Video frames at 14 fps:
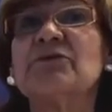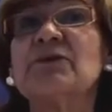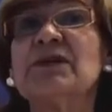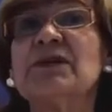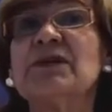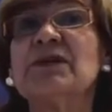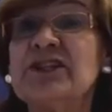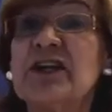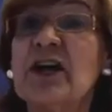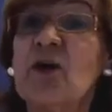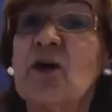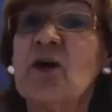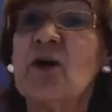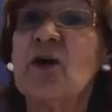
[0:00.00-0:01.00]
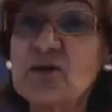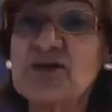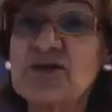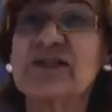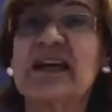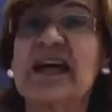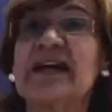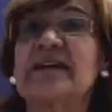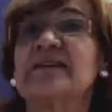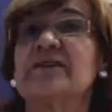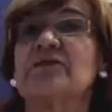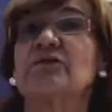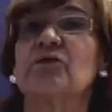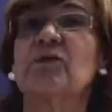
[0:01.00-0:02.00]
And we need awards like
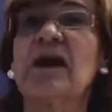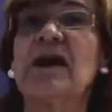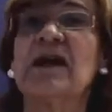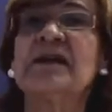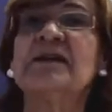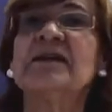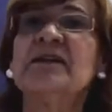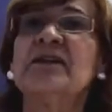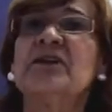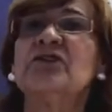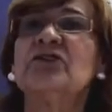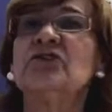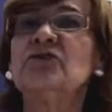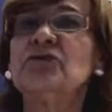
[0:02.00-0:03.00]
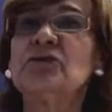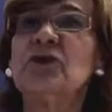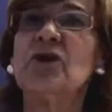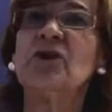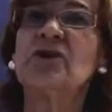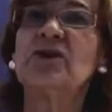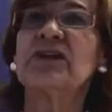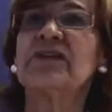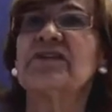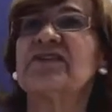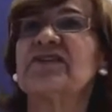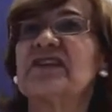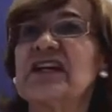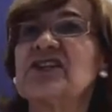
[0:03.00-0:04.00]
this one to honor
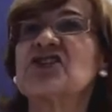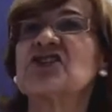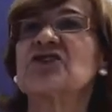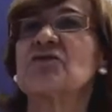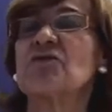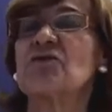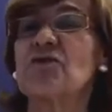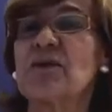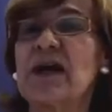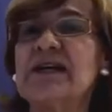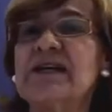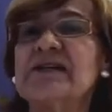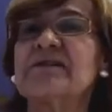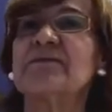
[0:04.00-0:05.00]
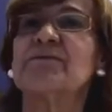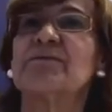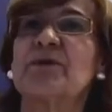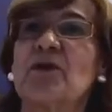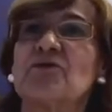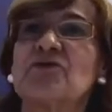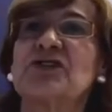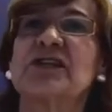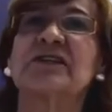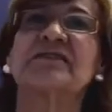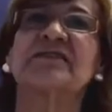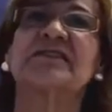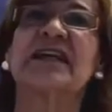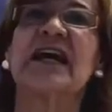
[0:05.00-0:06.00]
such great
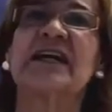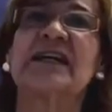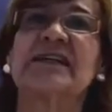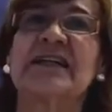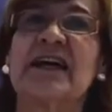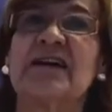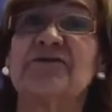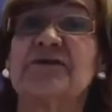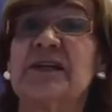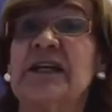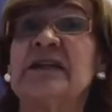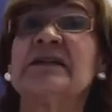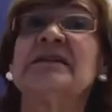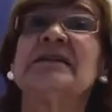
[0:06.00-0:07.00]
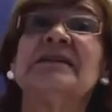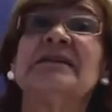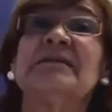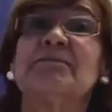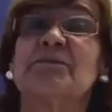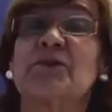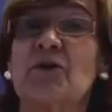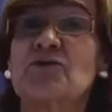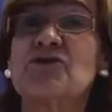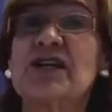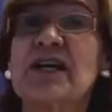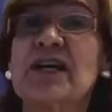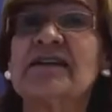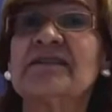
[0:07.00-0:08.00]
projects like Daphne
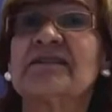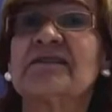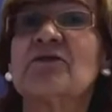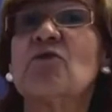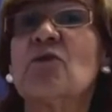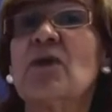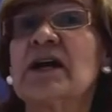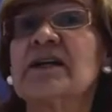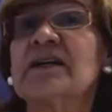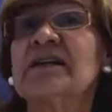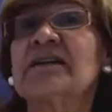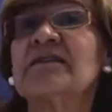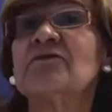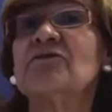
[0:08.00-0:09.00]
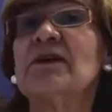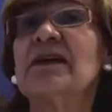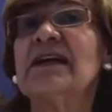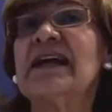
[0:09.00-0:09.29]
Project, working